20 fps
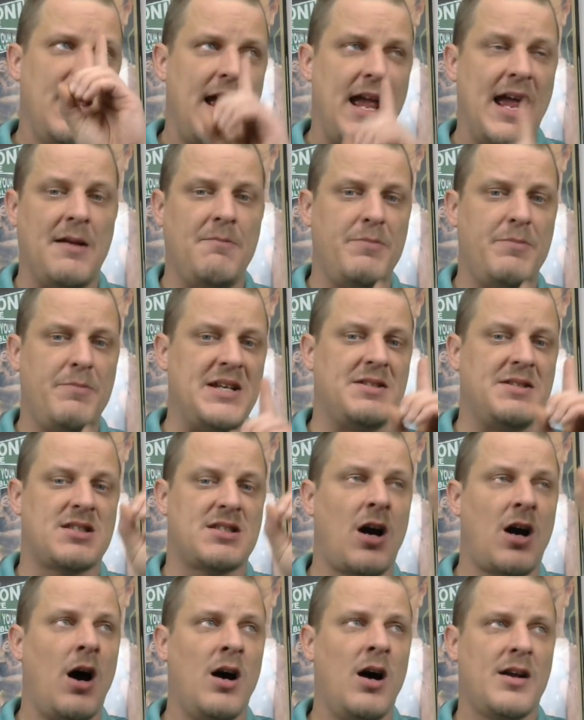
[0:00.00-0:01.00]
and be
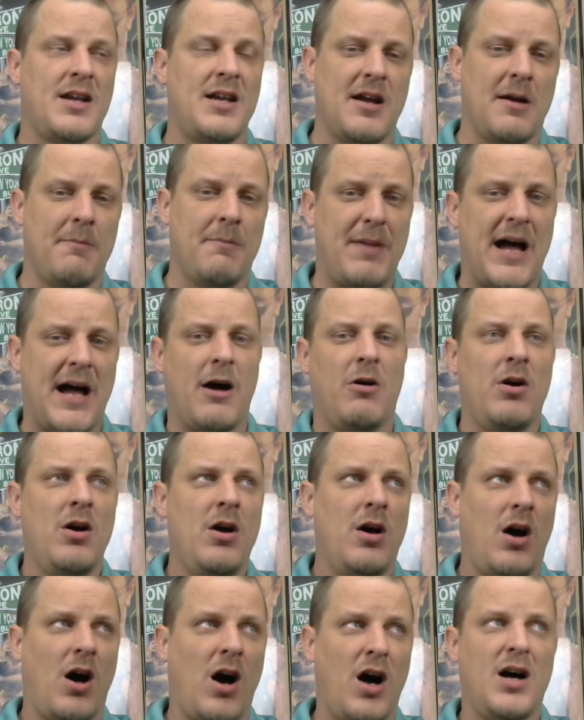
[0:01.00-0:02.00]
talking about
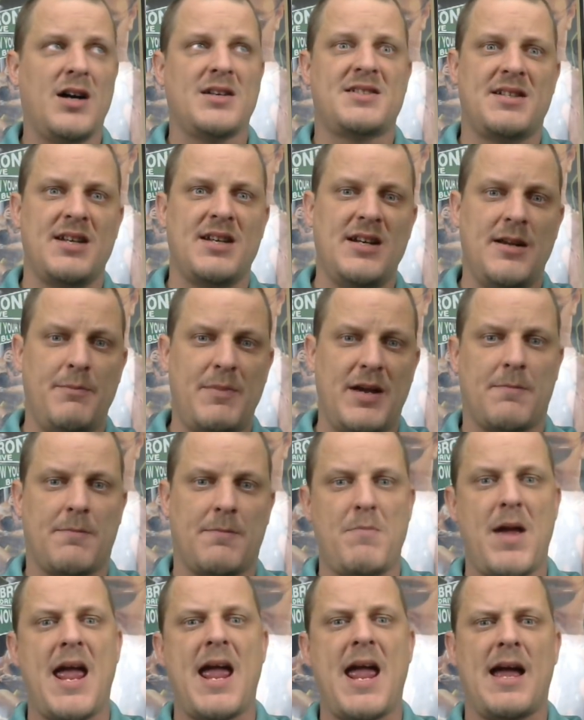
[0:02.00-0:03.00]
Austin and
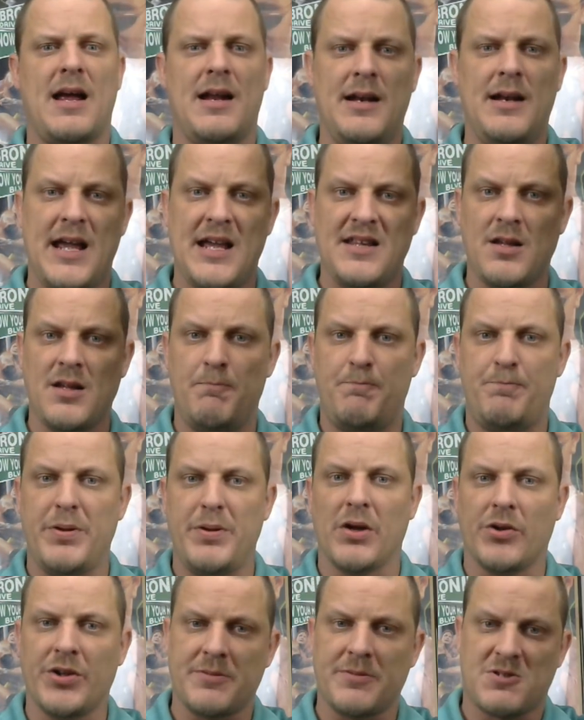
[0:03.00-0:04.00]
McMahon and the
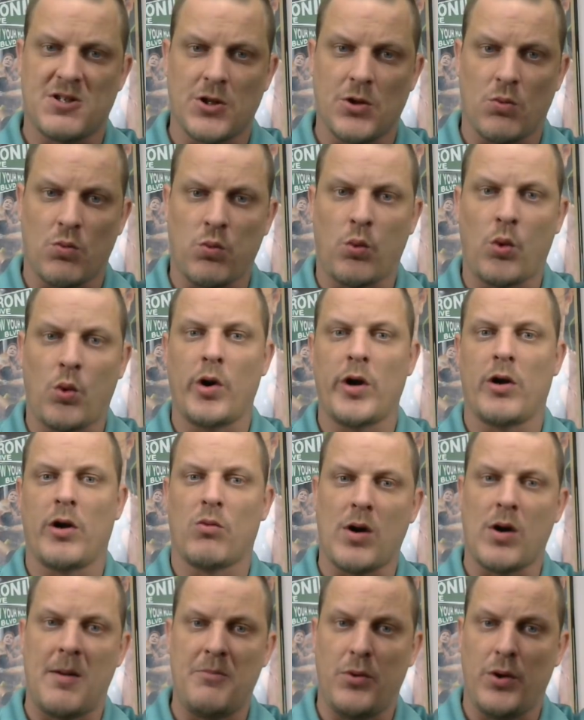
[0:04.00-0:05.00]
build up to the Royal
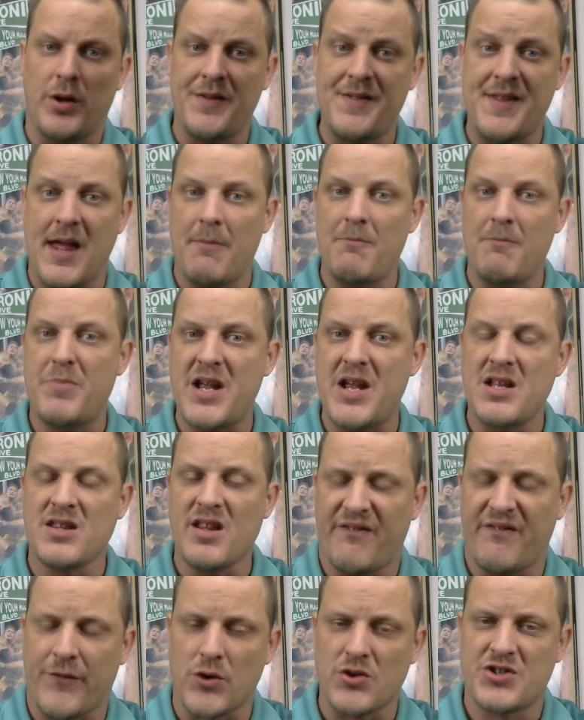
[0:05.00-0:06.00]
Rumble and them being
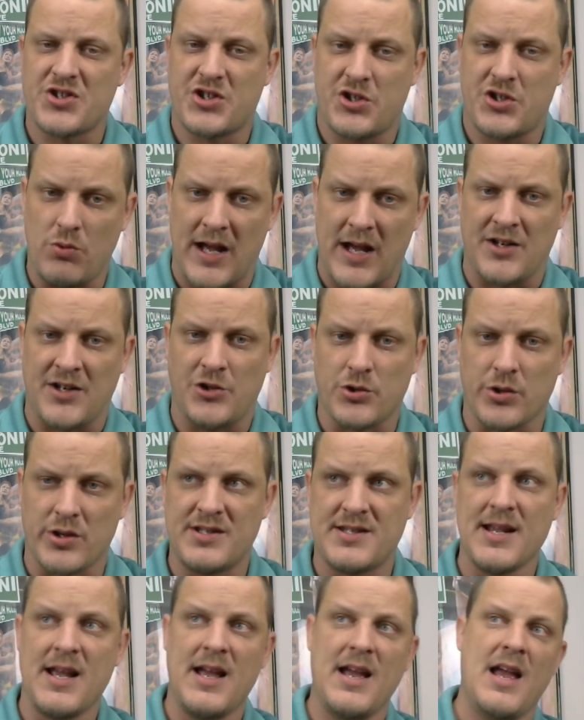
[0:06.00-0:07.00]
the first two
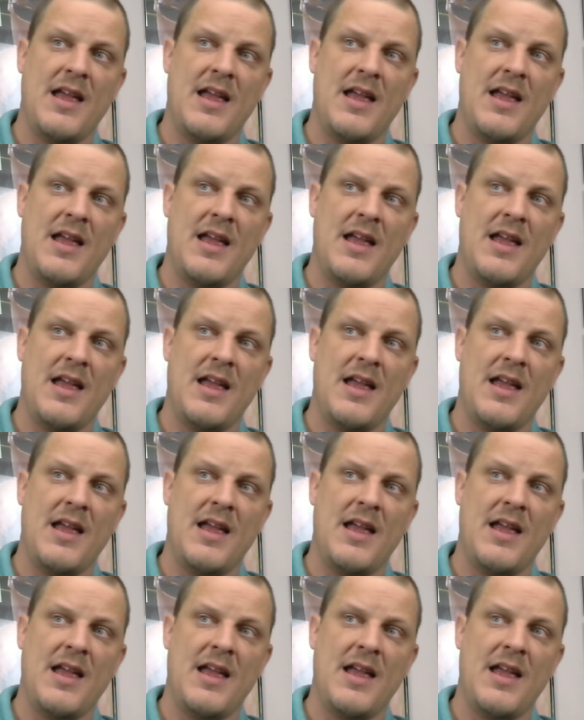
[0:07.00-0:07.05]
entrants.